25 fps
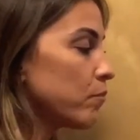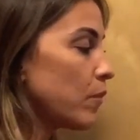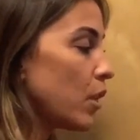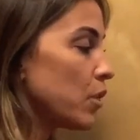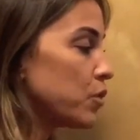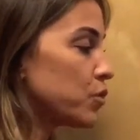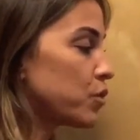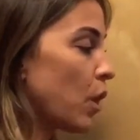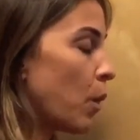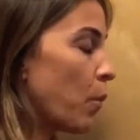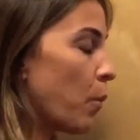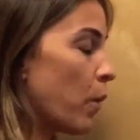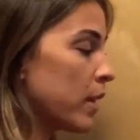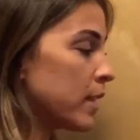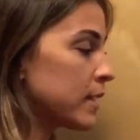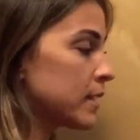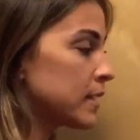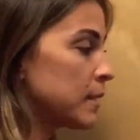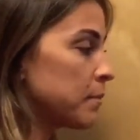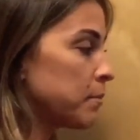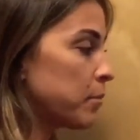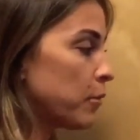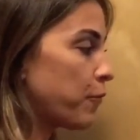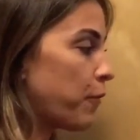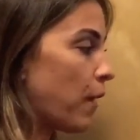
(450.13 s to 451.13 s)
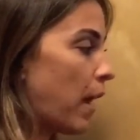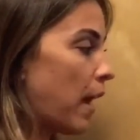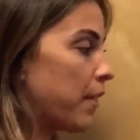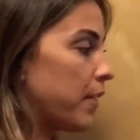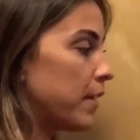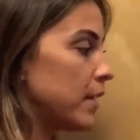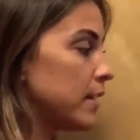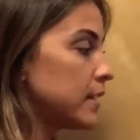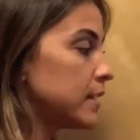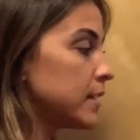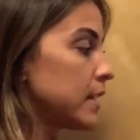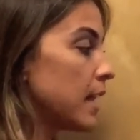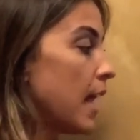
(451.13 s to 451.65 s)
So I wanna simplify
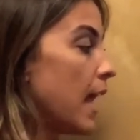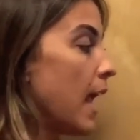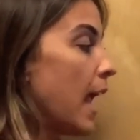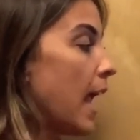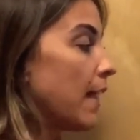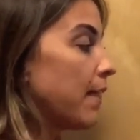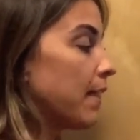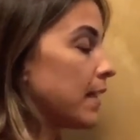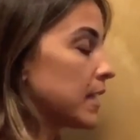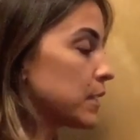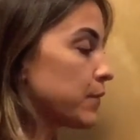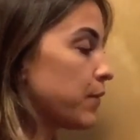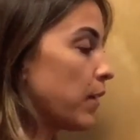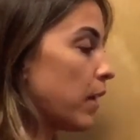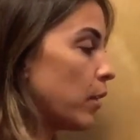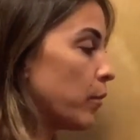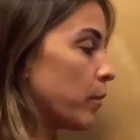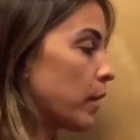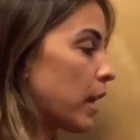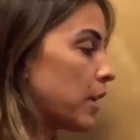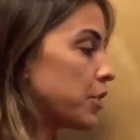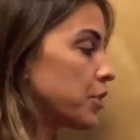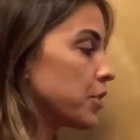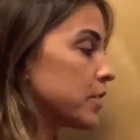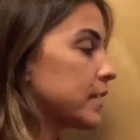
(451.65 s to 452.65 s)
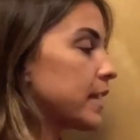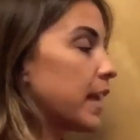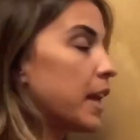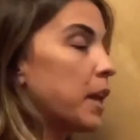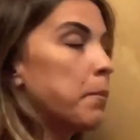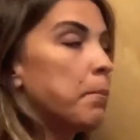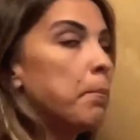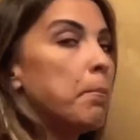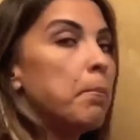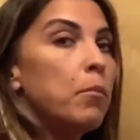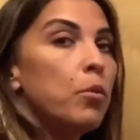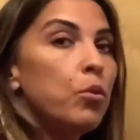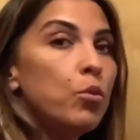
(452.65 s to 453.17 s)
this. Let's follow what I just
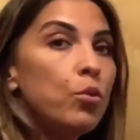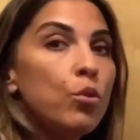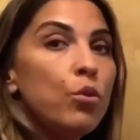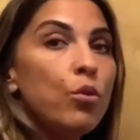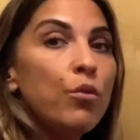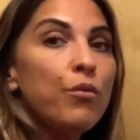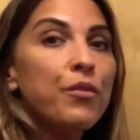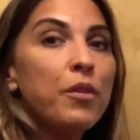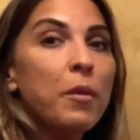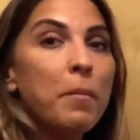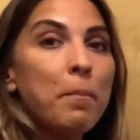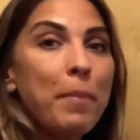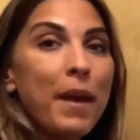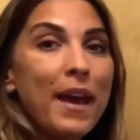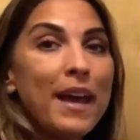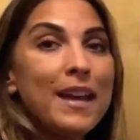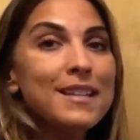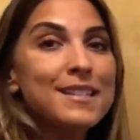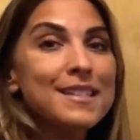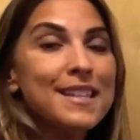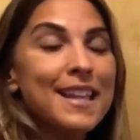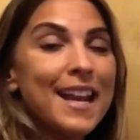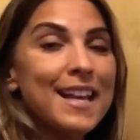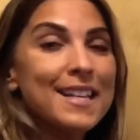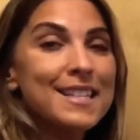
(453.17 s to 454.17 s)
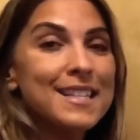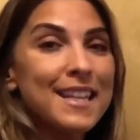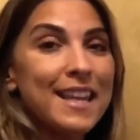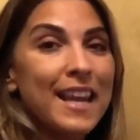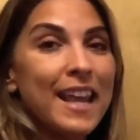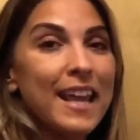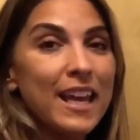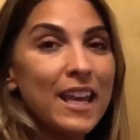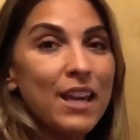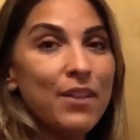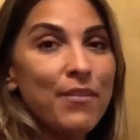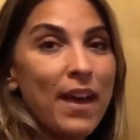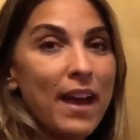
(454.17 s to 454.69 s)
said. Move the base that has the
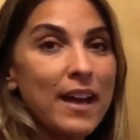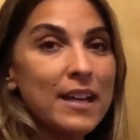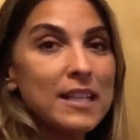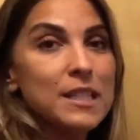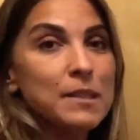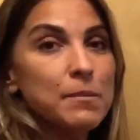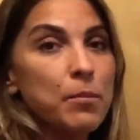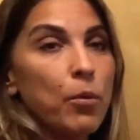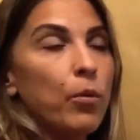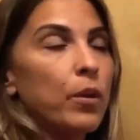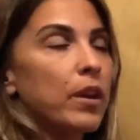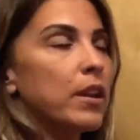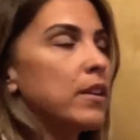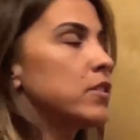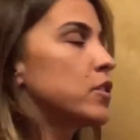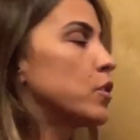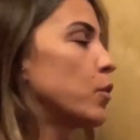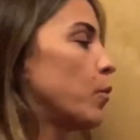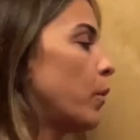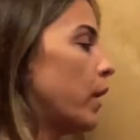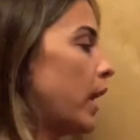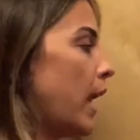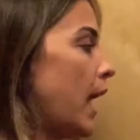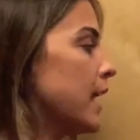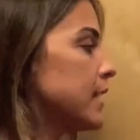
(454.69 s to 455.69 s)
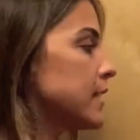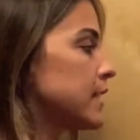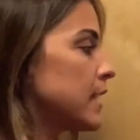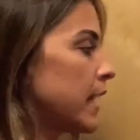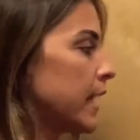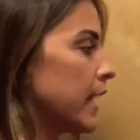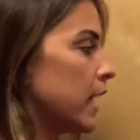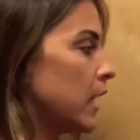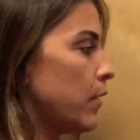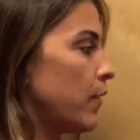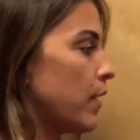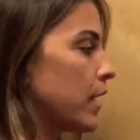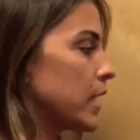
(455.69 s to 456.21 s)
negative exponent. So what has a
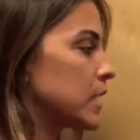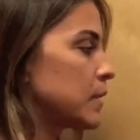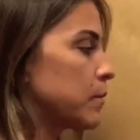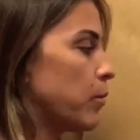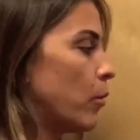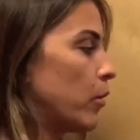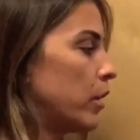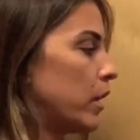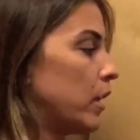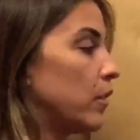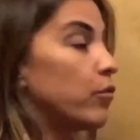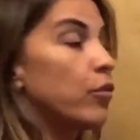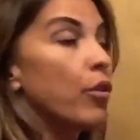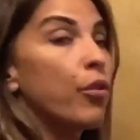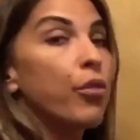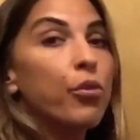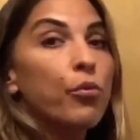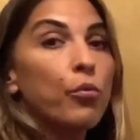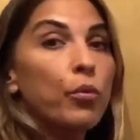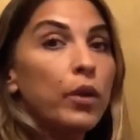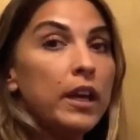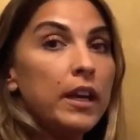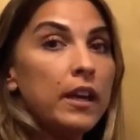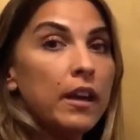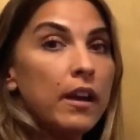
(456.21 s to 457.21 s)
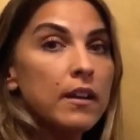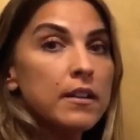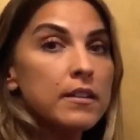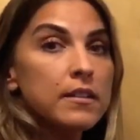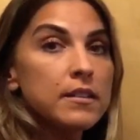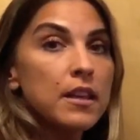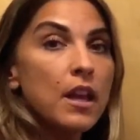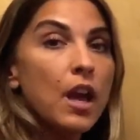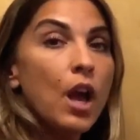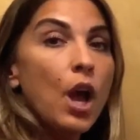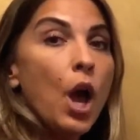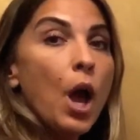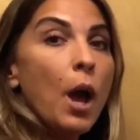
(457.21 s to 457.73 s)
negative exponent? The three does.